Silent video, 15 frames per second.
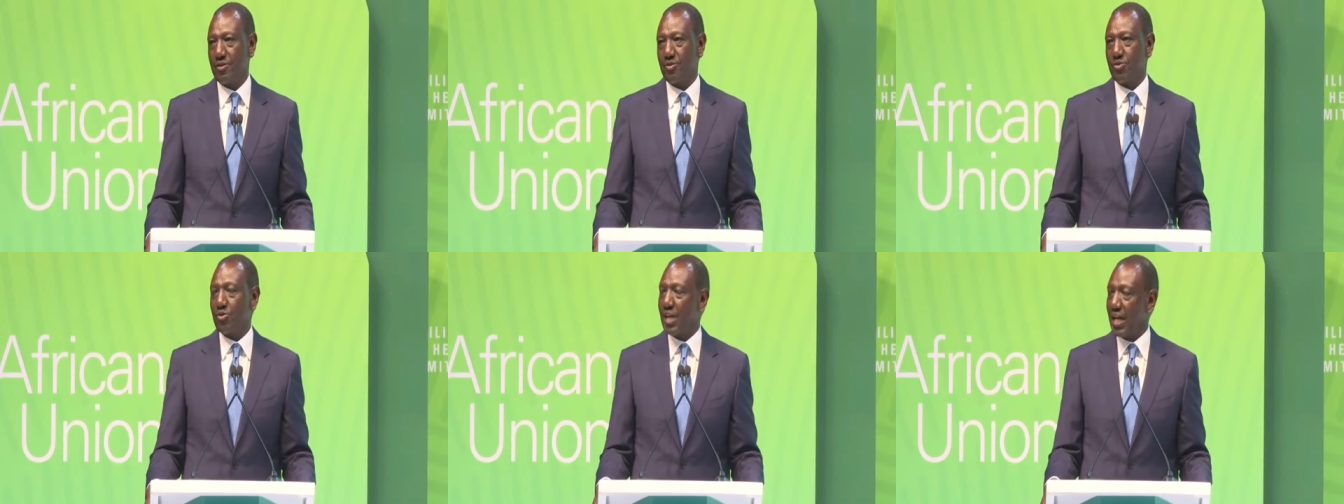
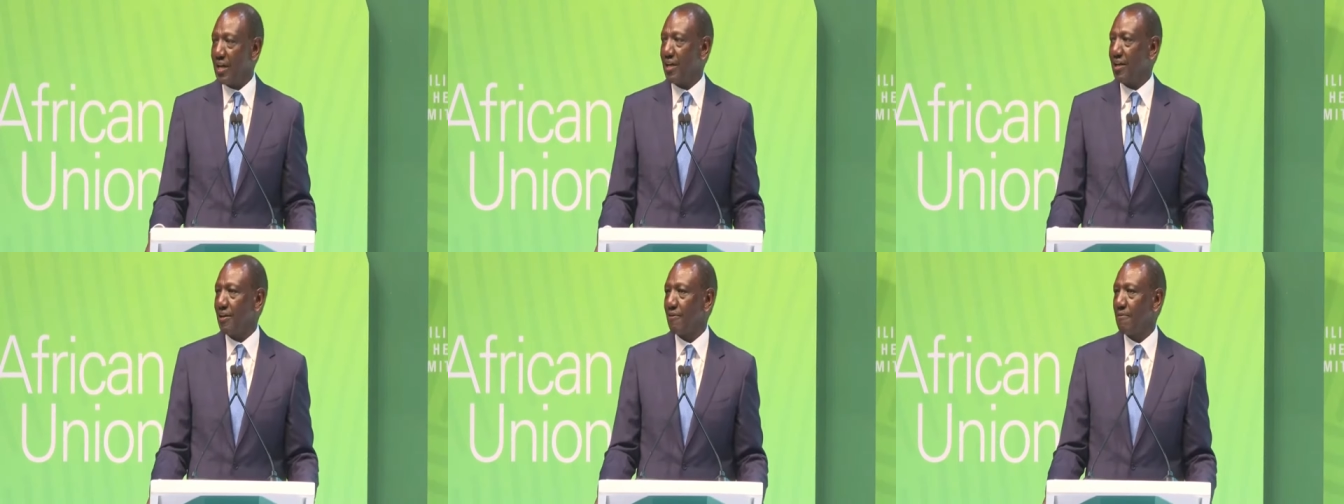
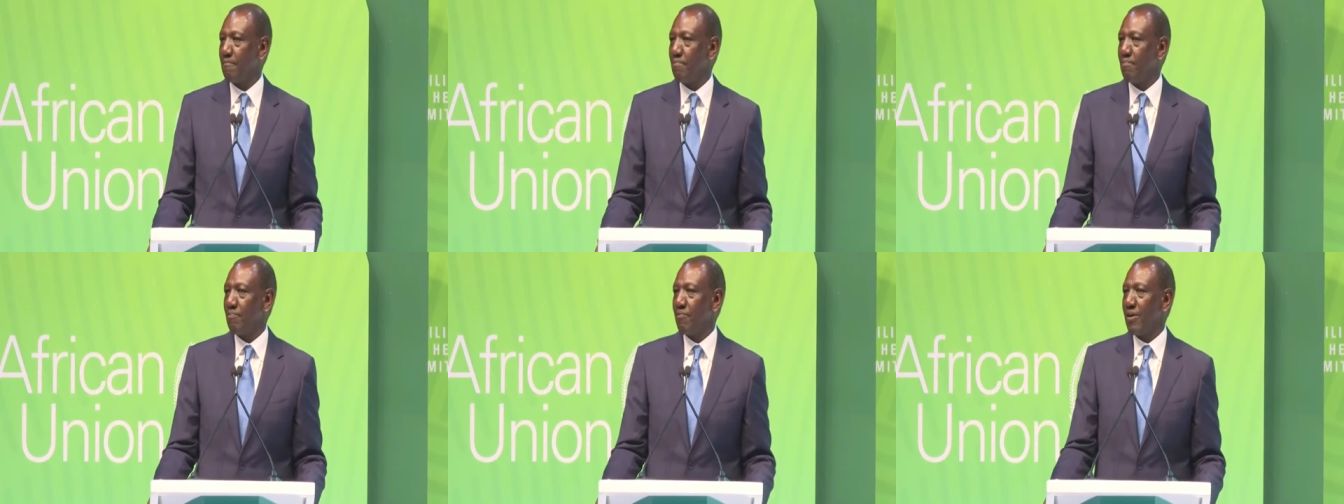Today,
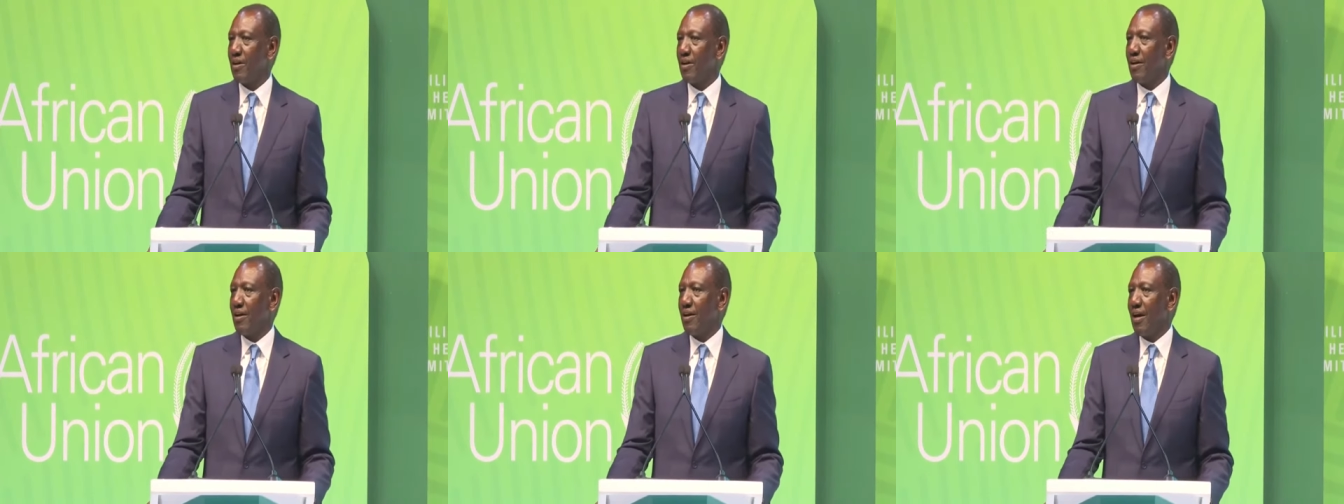
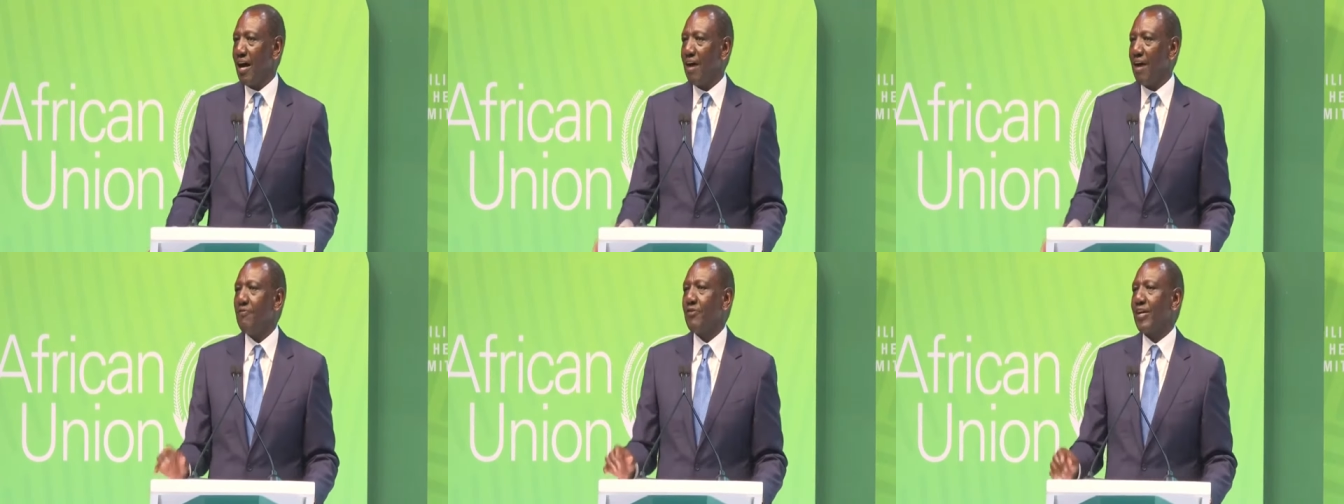
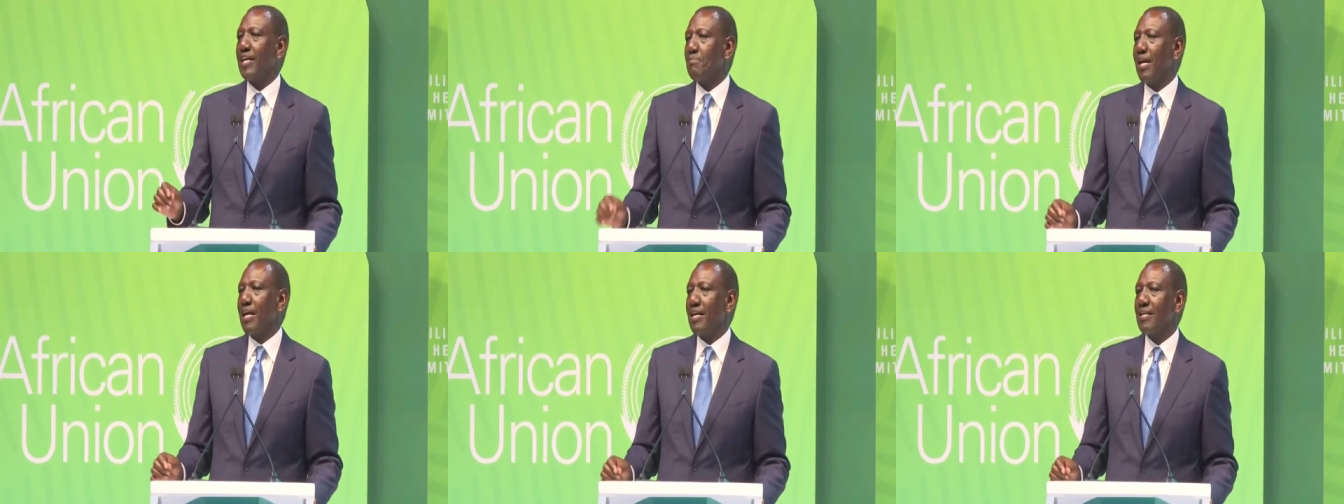Africa
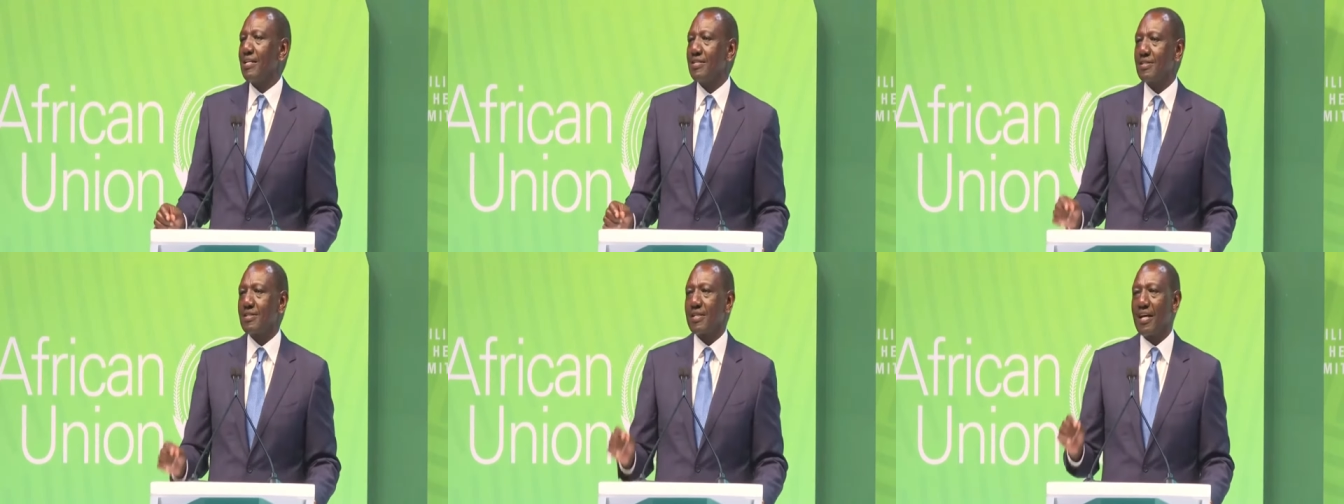
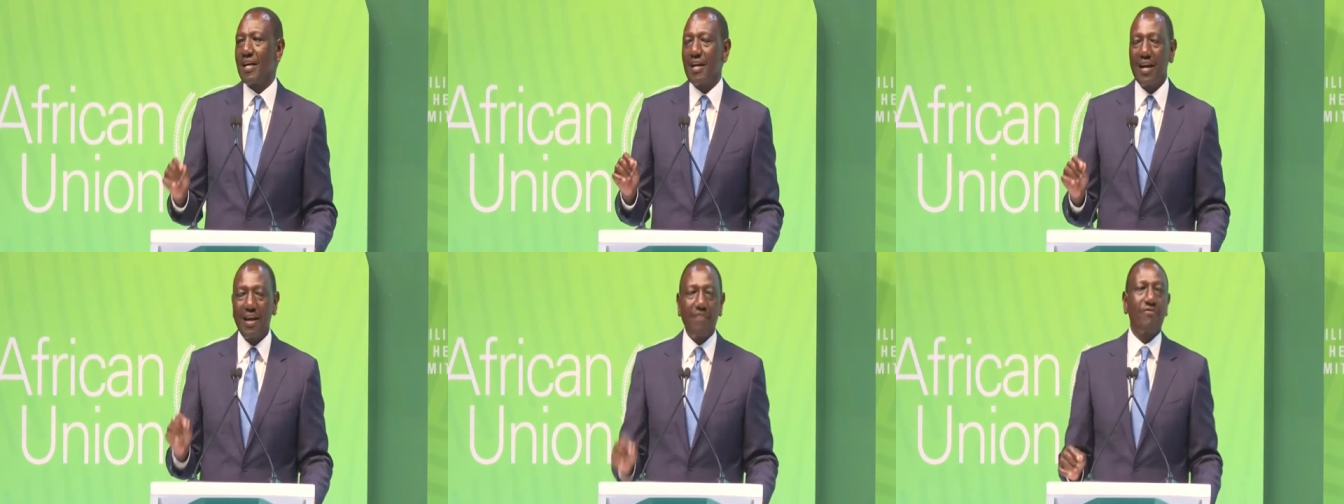remains
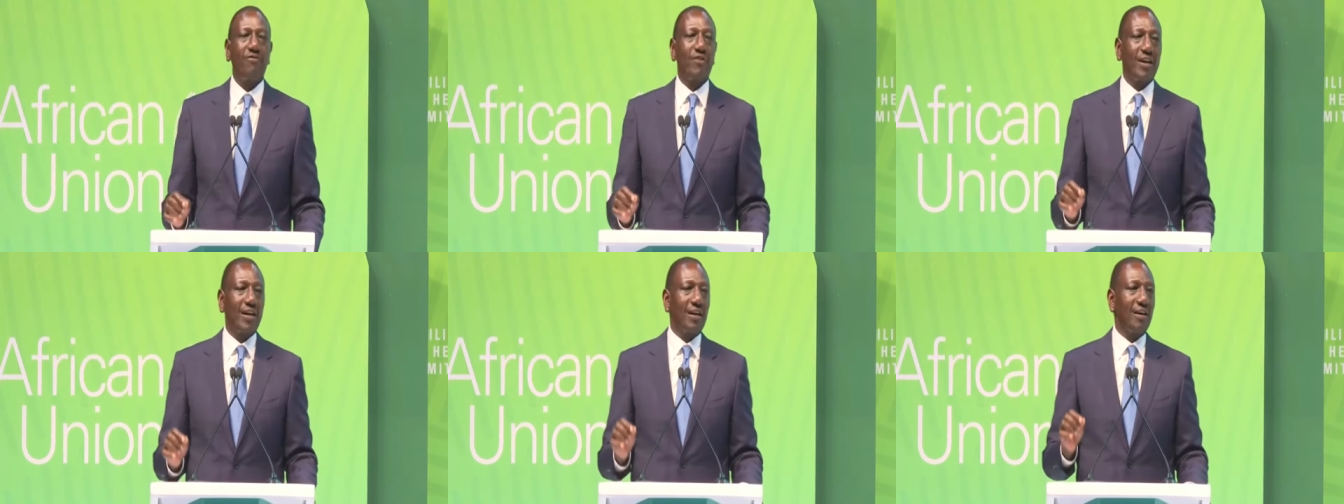
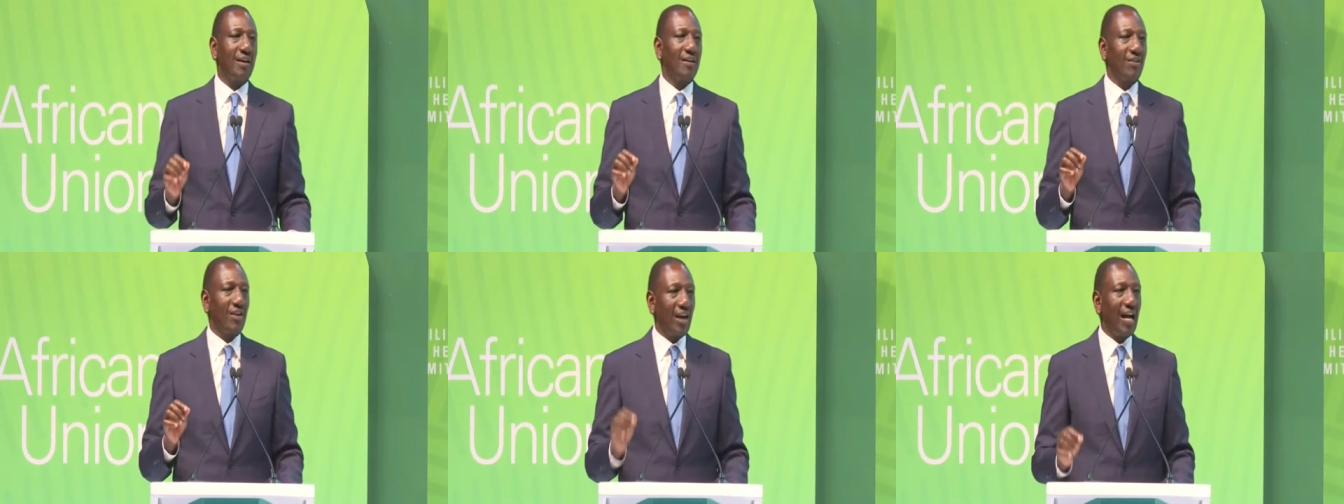heavily
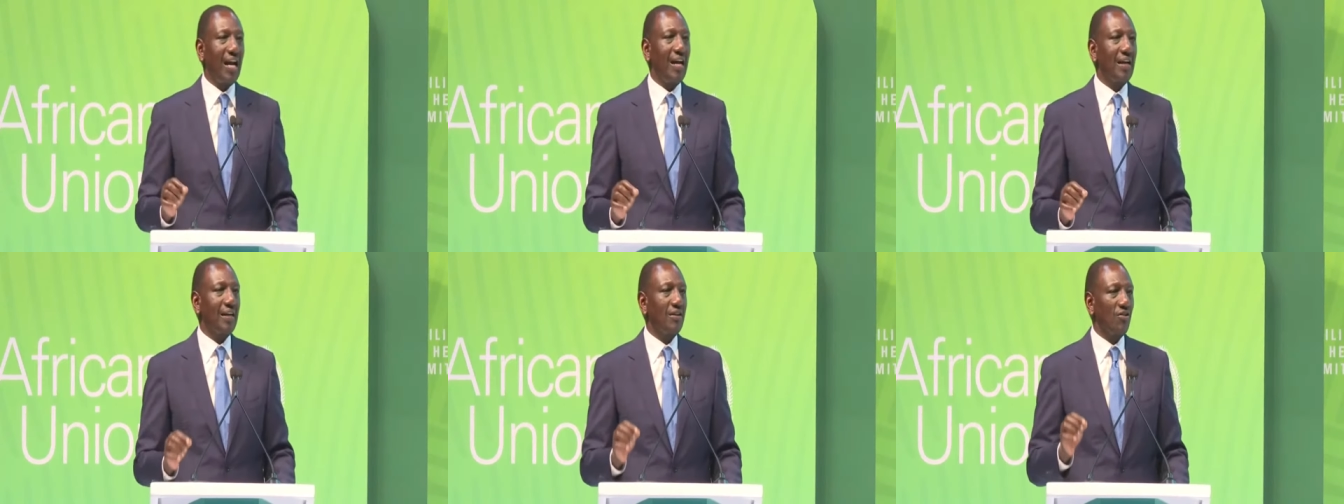
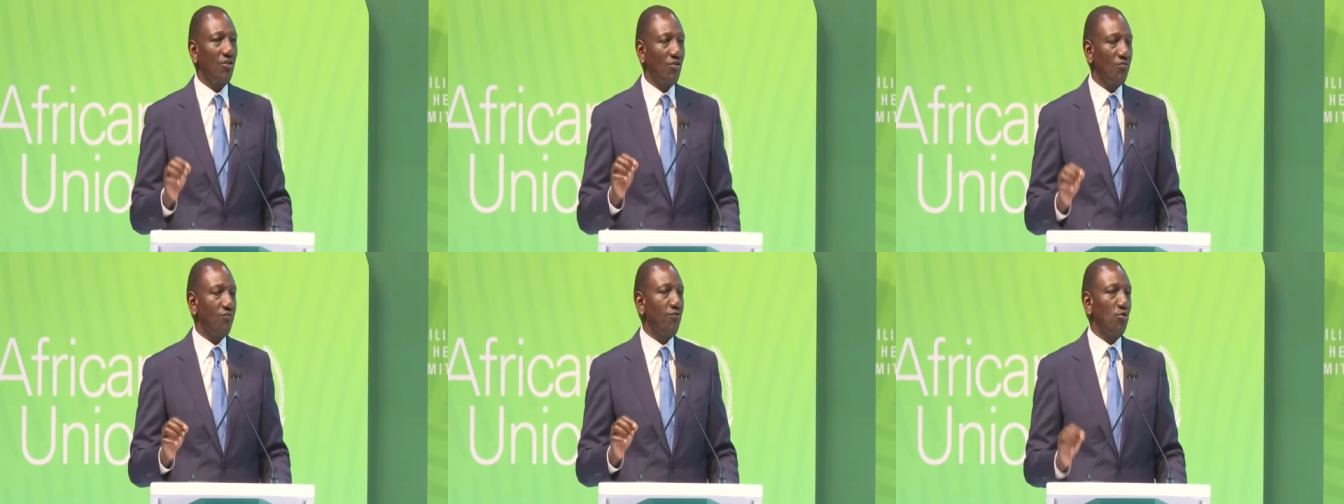reliant
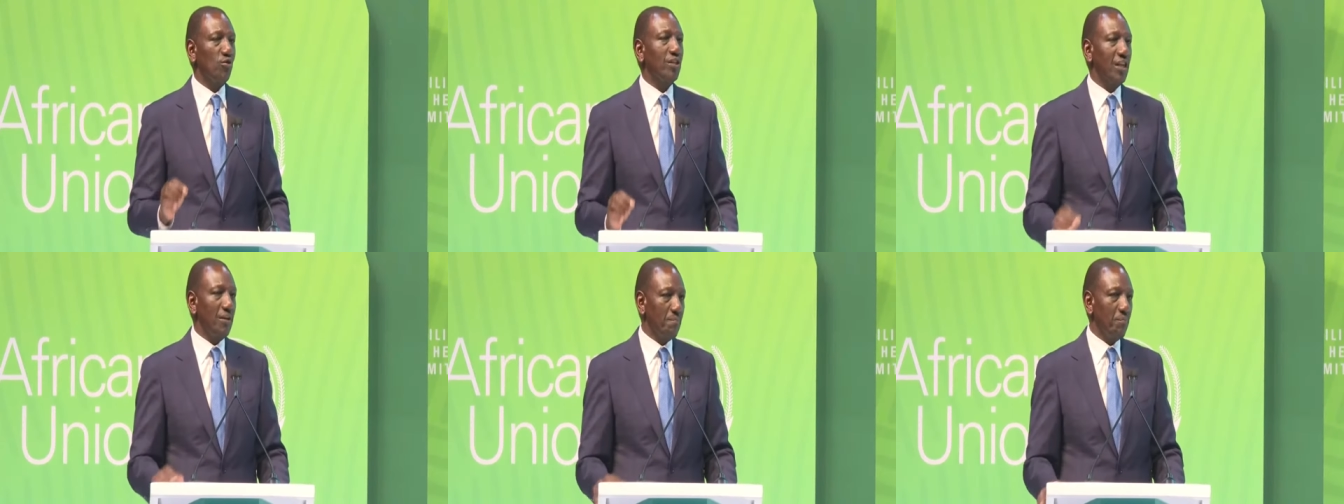on
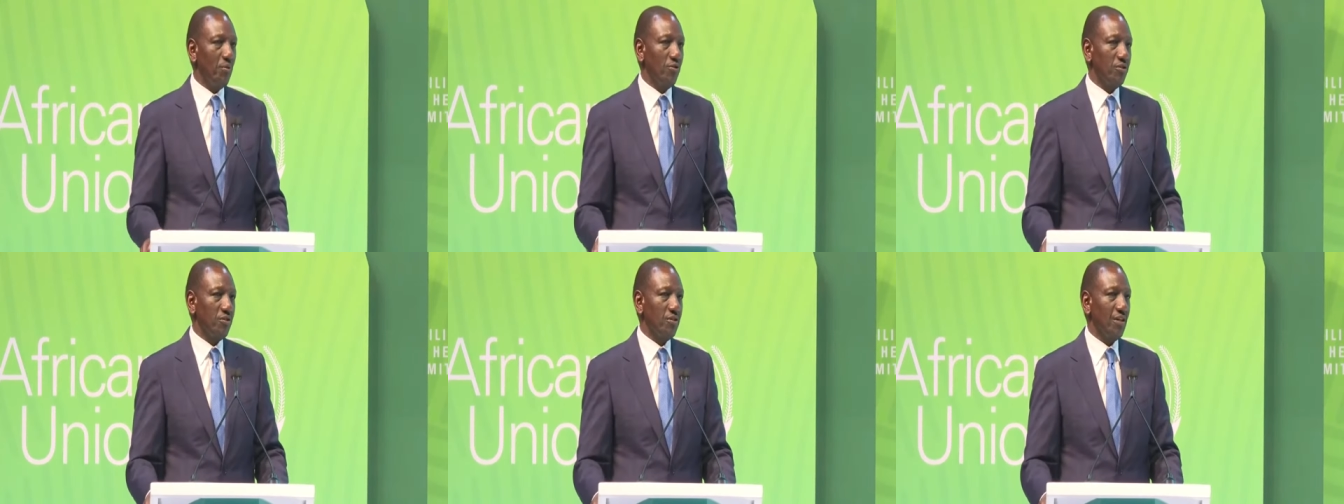food
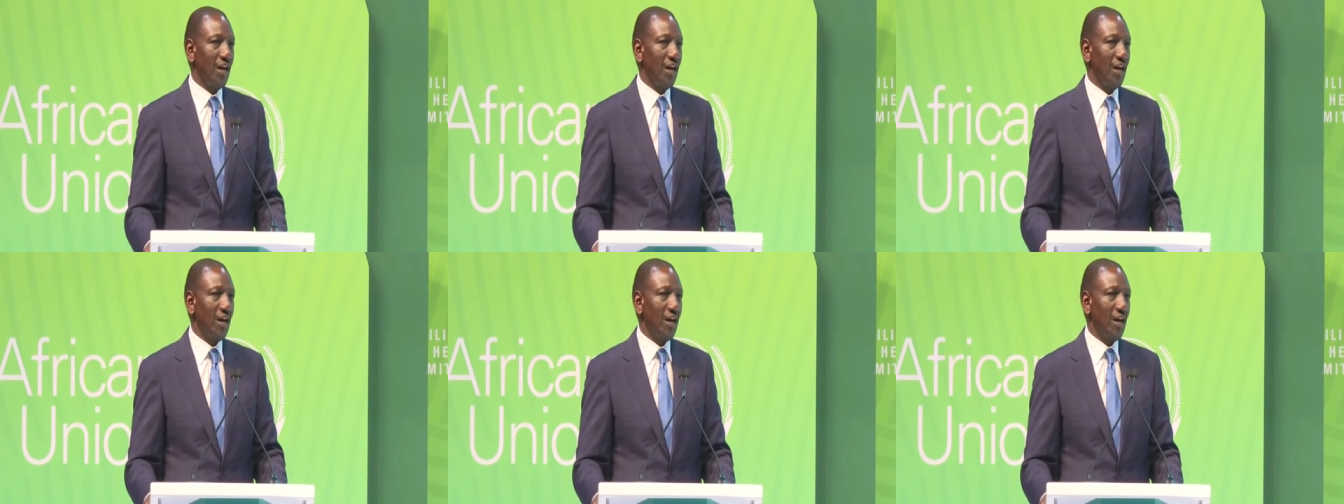imports,